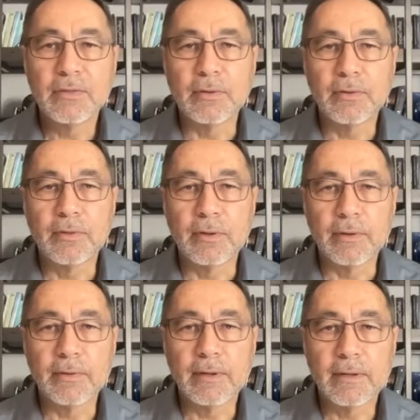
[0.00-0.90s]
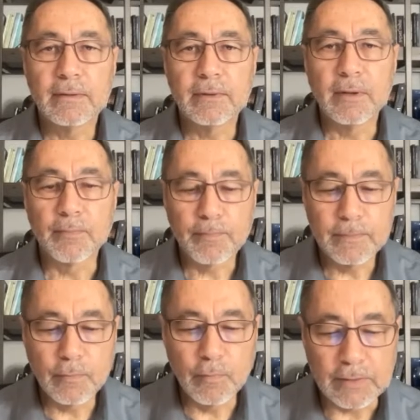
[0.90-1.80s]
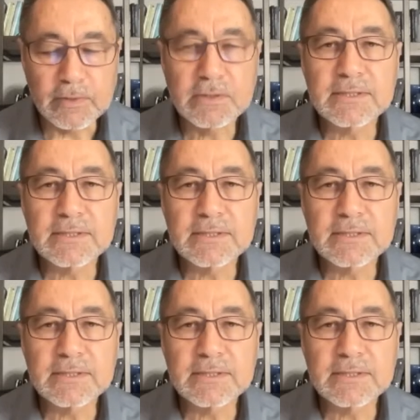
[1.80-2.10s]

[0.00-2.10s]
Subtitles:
the what